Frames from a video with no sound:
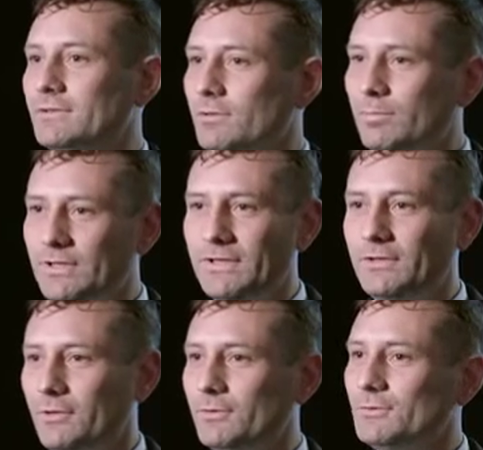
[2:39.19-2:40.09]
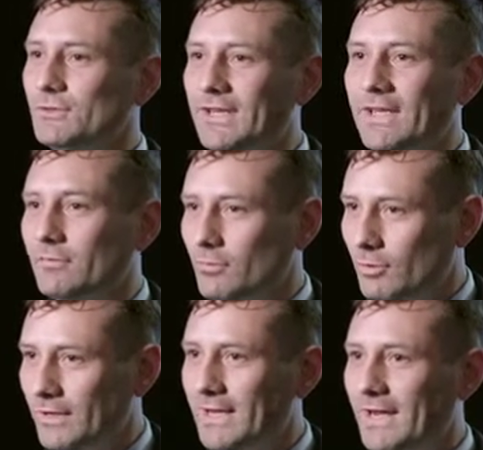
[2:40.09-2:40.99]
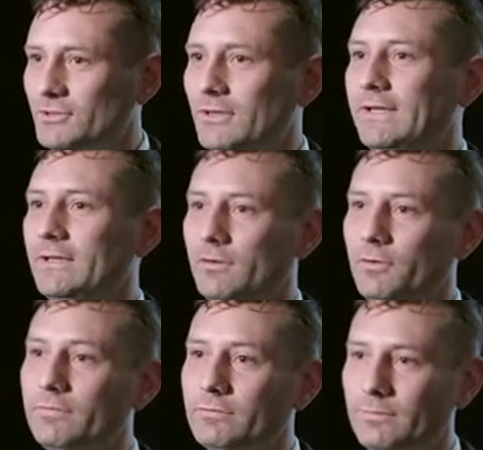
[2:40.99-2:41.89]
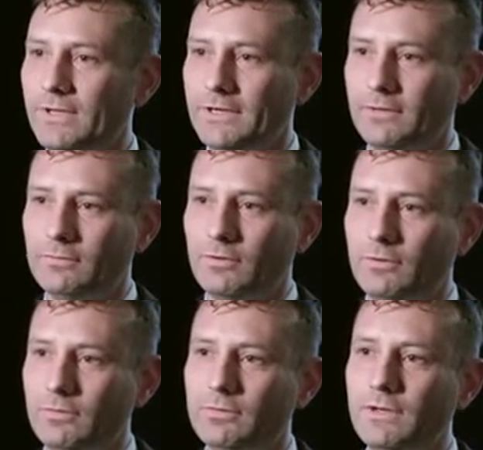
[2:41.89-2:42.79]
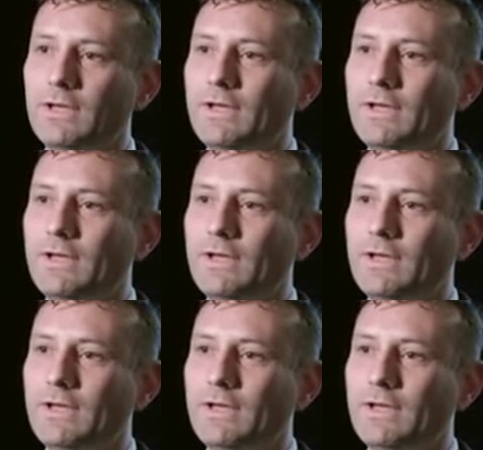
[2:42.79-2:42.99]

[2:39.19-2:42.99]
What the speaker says: to get it wrong occasionally and learn from getting it wrong,